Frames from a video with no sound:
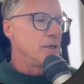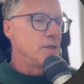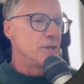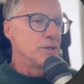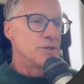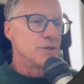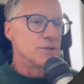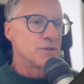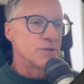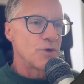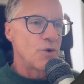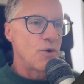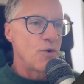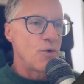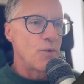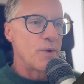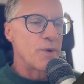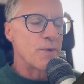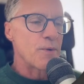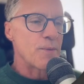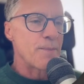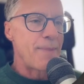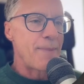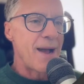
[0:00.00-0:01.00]
So we
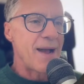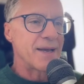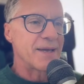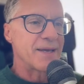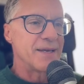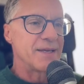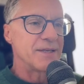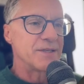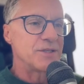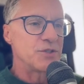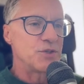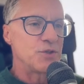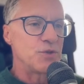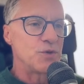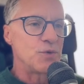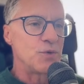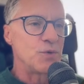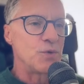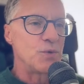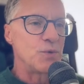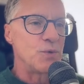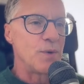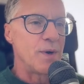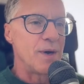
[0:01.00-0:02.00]
were back
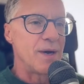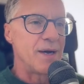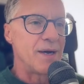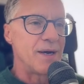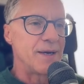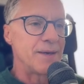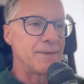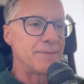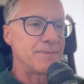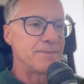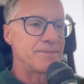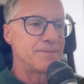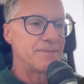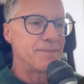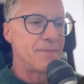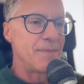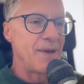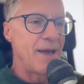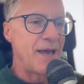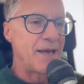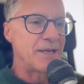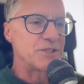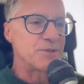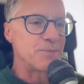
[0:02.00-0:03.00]
into
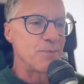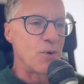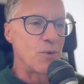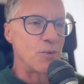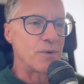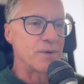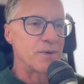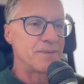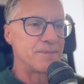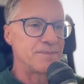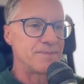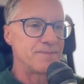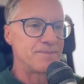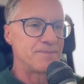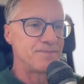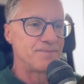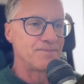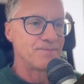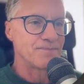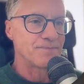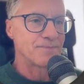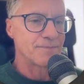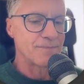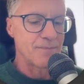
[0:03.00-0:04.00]
edge mode,
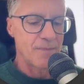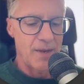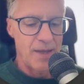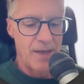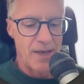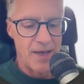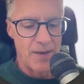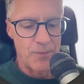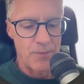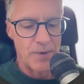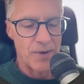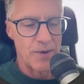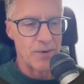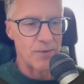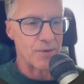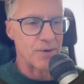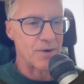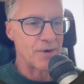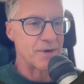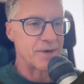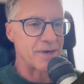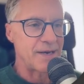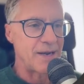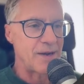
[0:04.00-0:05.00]
and we were
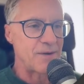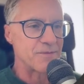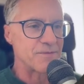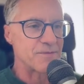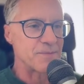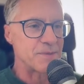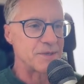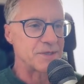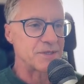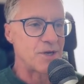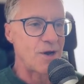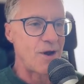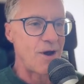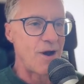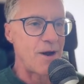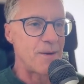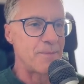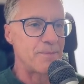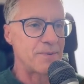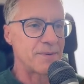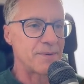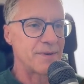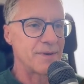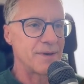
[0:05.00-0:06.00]
looking down from the top,
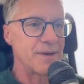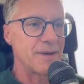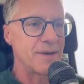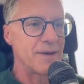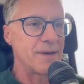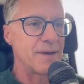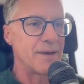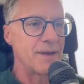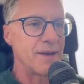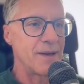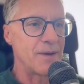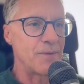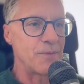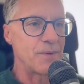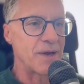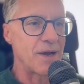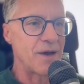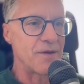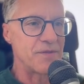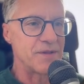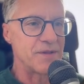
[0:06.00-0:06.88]
and we got this